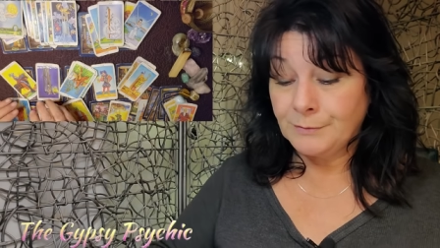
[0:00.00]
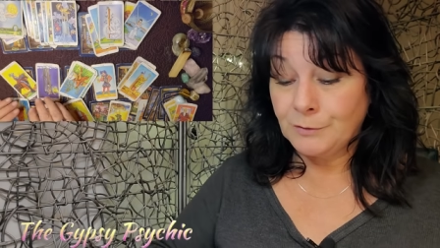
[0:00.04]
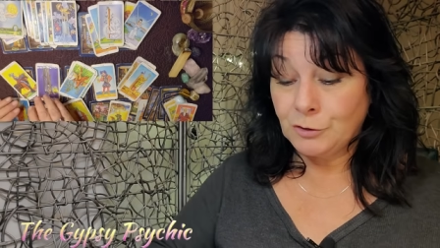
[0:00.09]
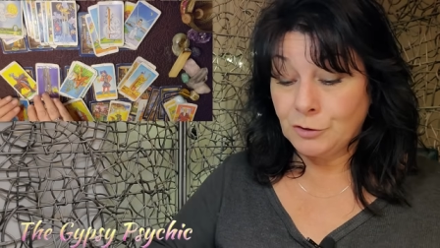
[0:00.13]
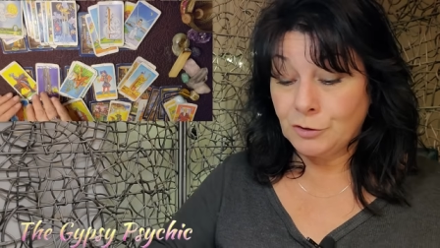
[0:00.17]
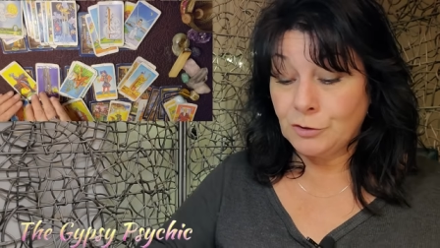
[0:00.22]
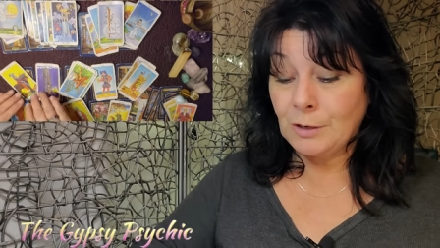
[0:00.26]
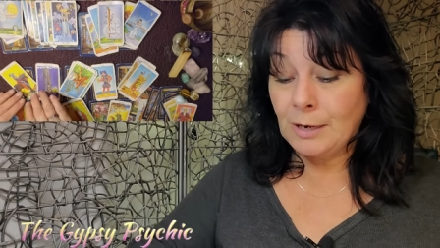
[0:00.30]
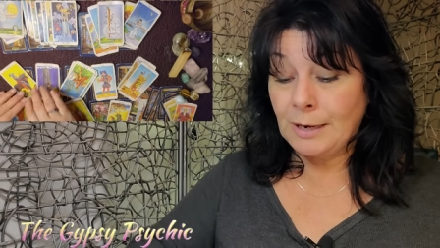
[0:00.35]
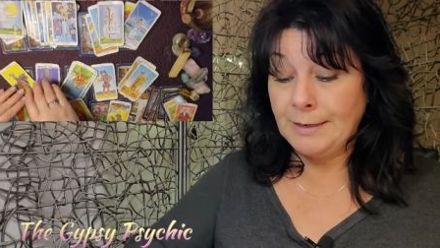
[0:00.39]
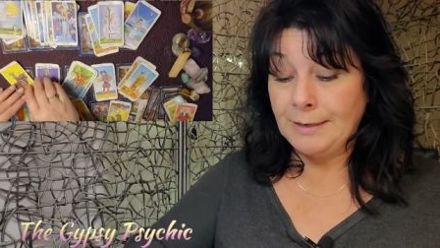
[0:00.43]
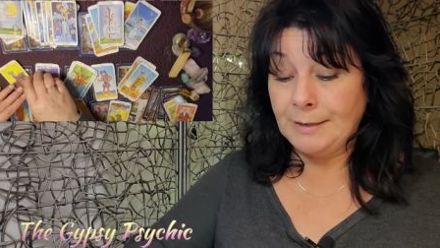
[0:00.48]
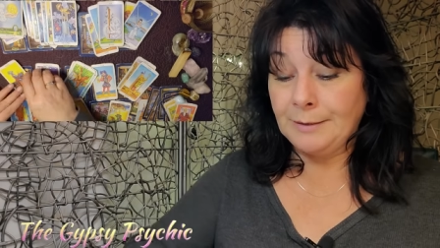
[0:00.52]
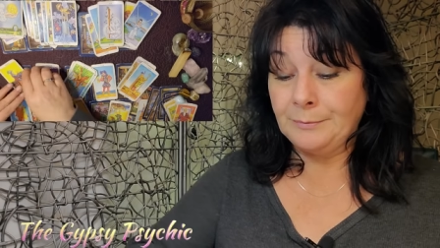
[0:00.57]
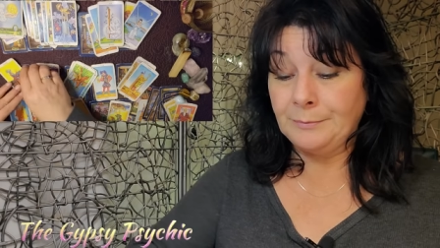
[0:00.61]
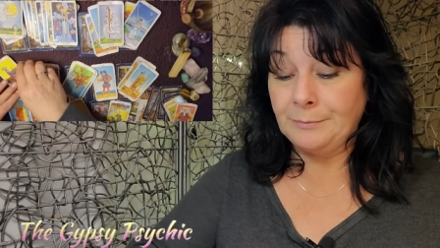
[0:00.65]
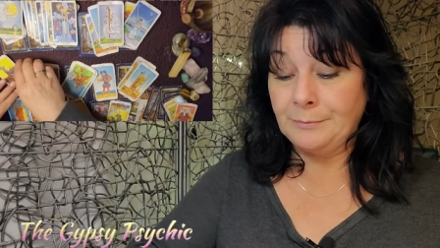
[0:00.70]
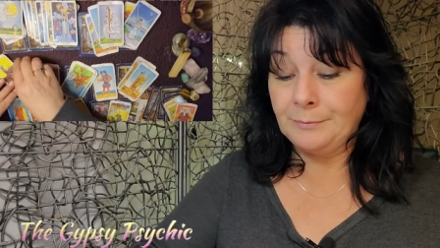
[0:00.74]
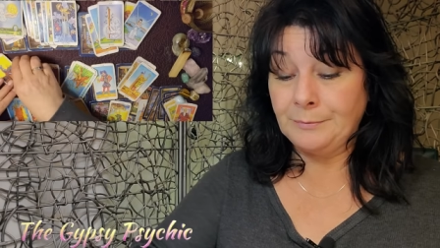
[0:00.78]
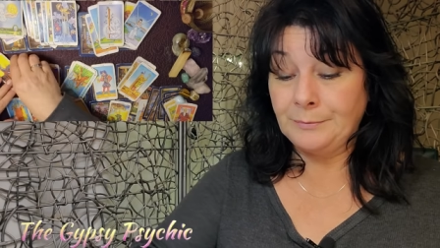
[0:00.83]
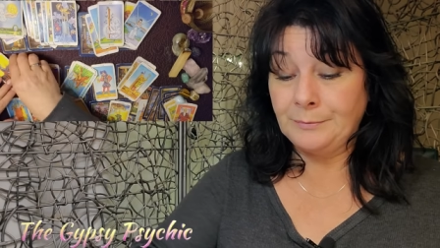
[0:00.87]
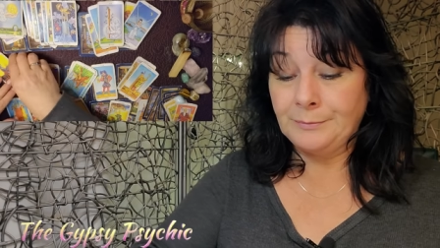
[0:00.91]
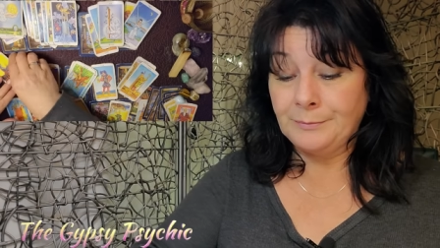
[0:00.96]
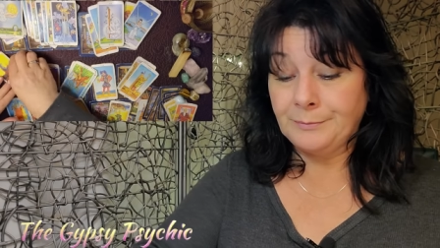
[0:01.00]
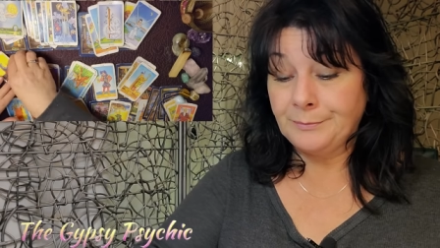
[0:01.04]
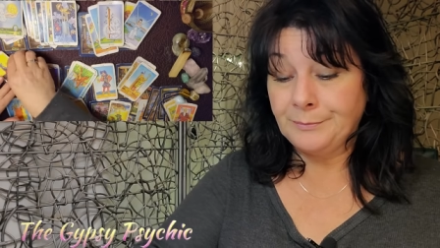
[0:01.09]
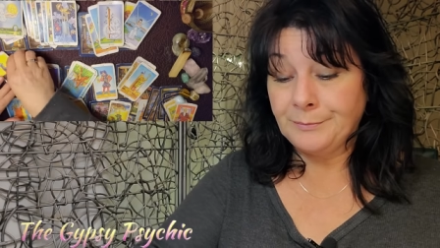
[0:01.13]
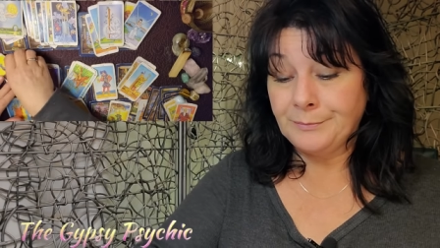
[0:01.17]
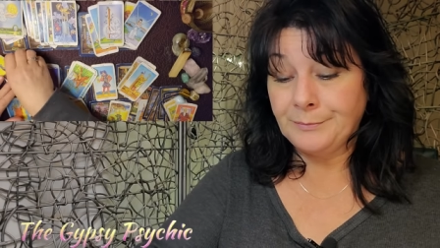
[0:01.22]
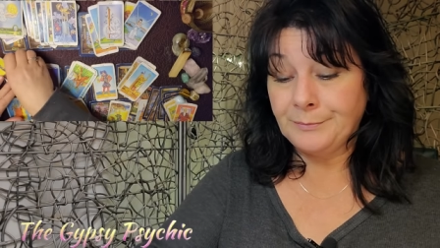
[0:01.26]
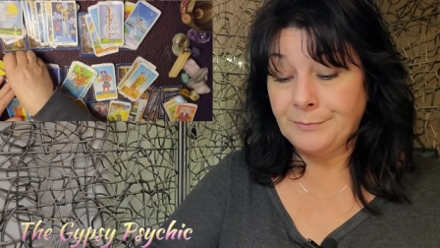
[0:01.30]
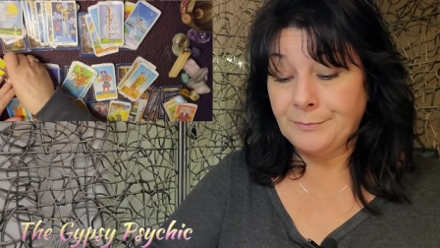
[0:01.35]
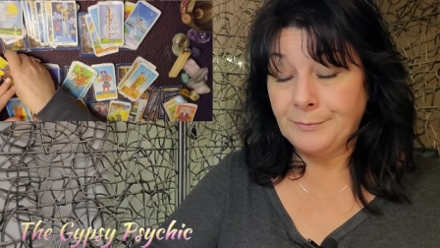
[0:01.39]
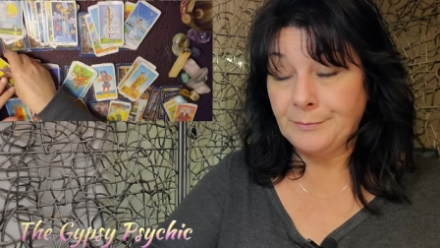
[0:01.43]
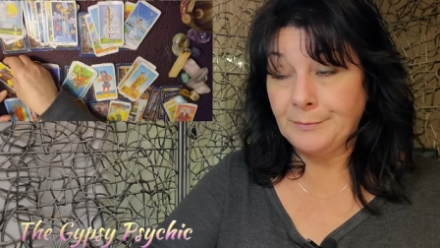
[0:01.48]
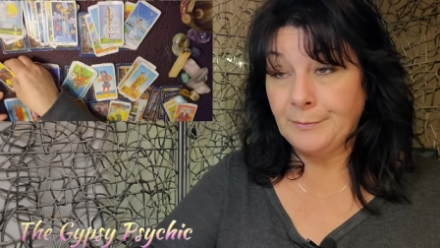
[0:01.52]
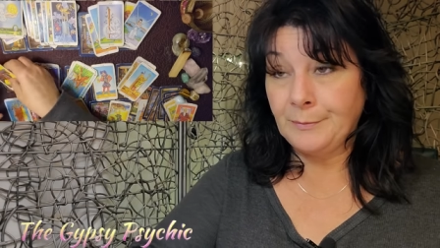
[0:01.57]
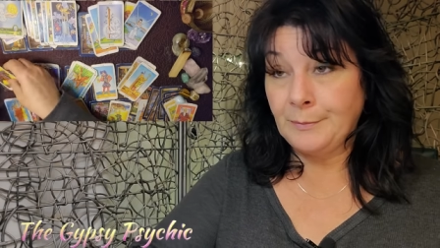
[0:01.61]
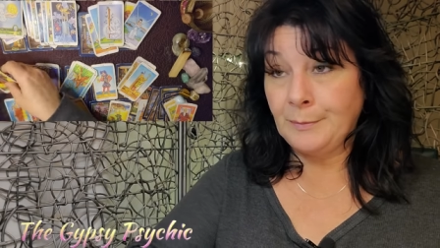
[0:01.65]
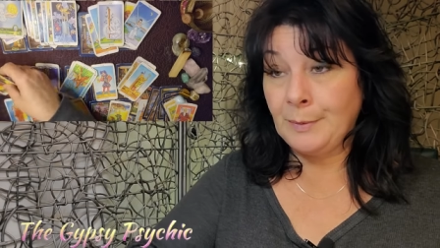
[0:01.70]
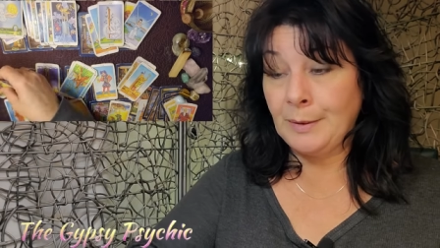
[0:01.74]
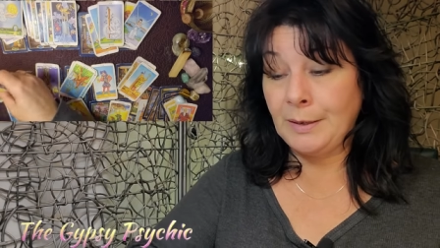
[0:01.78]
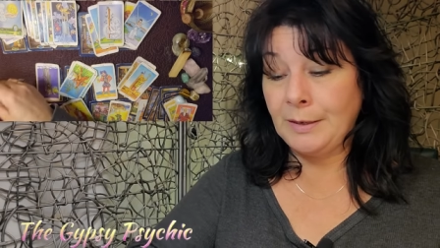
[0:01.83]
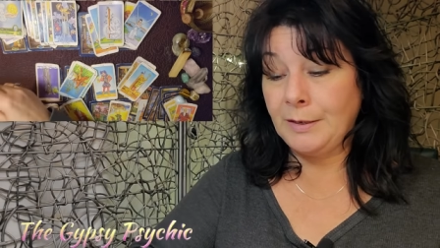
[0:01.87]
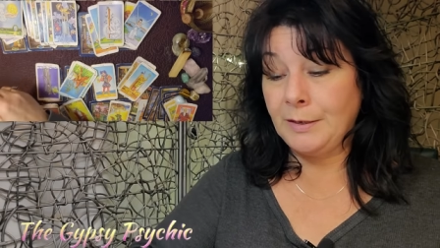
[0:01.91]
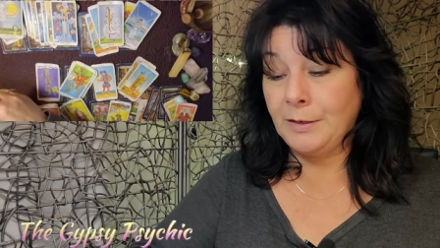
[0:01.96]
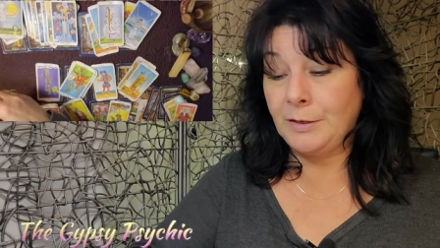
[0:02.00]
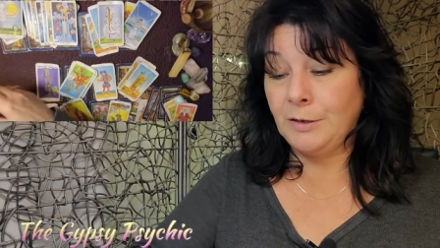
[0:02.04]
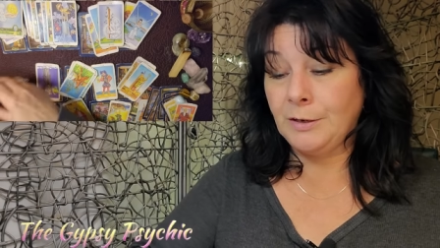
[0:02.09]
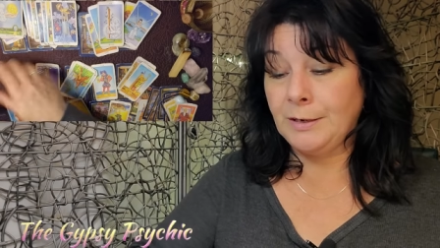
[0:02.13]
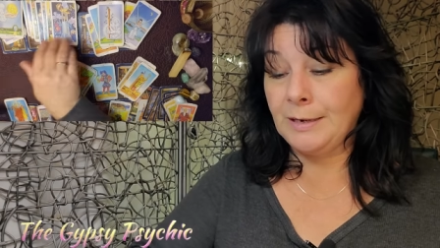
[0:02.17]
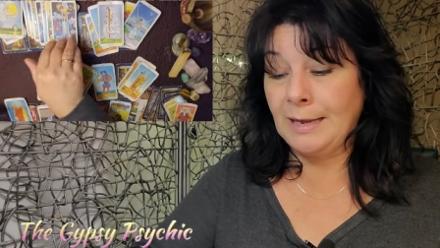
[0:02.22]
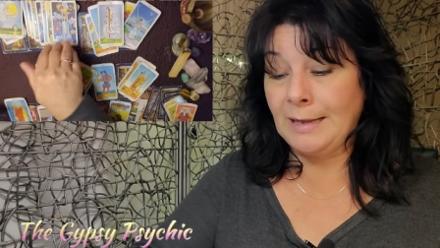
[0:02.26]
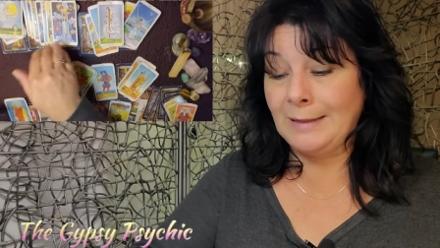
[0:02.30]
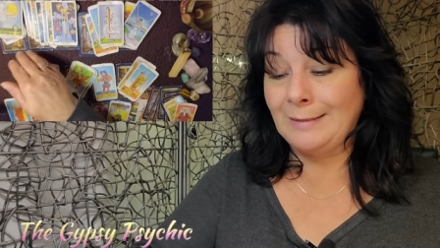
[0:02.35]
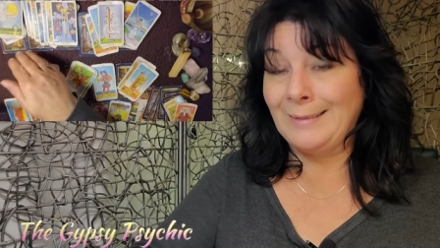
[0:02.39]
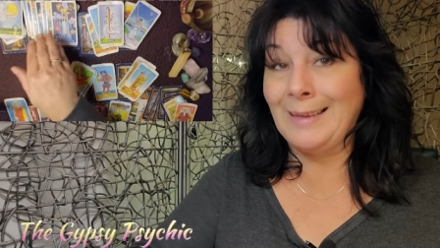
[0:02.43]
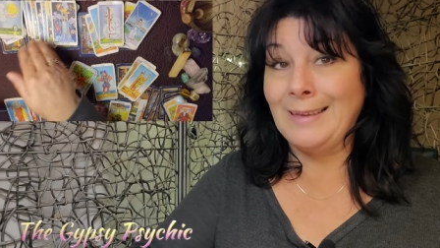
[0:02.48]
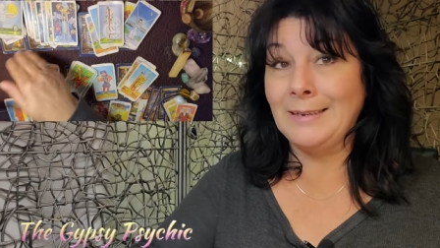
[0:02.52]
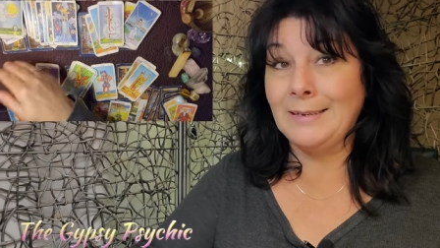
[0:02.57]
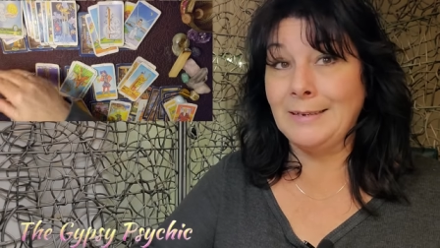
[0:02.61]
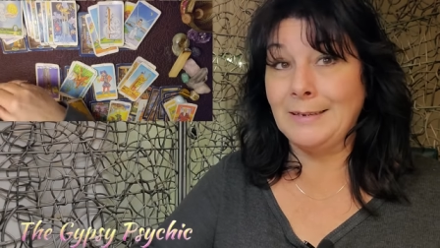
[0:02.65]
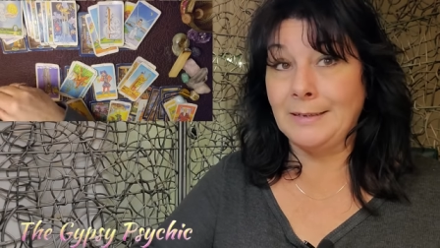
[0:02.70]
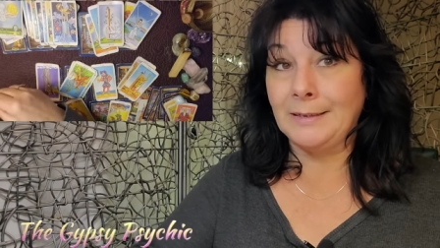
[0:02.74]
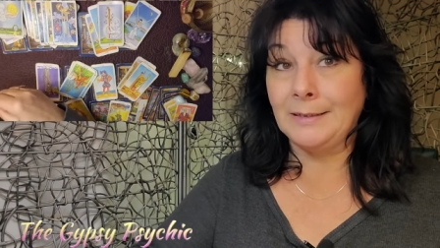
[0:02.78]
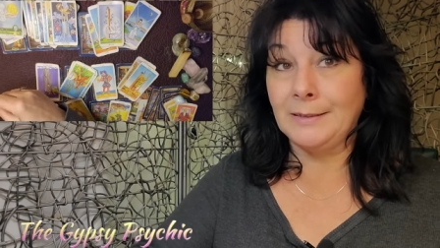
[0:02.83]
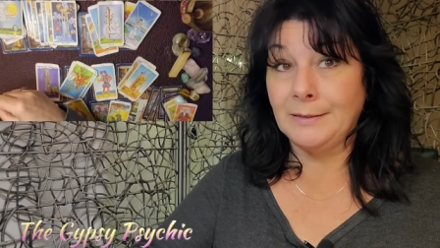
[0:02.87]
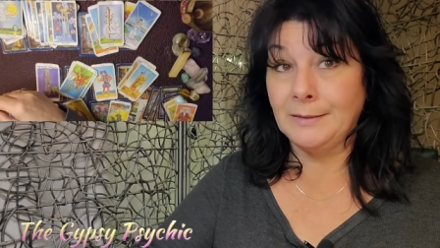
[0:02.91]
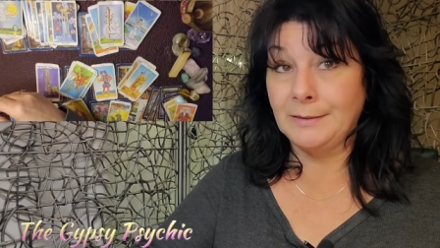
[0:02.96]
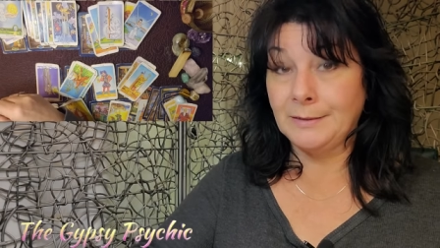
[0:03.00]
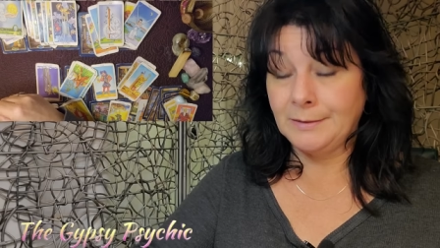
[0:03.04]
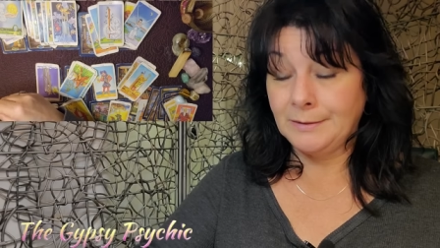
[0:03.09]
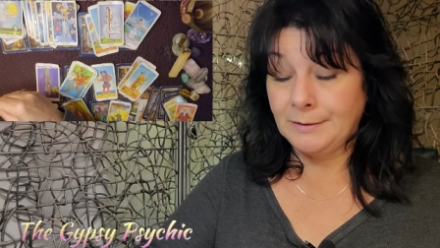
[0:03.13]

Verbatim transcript: It's trying but you're not letting it.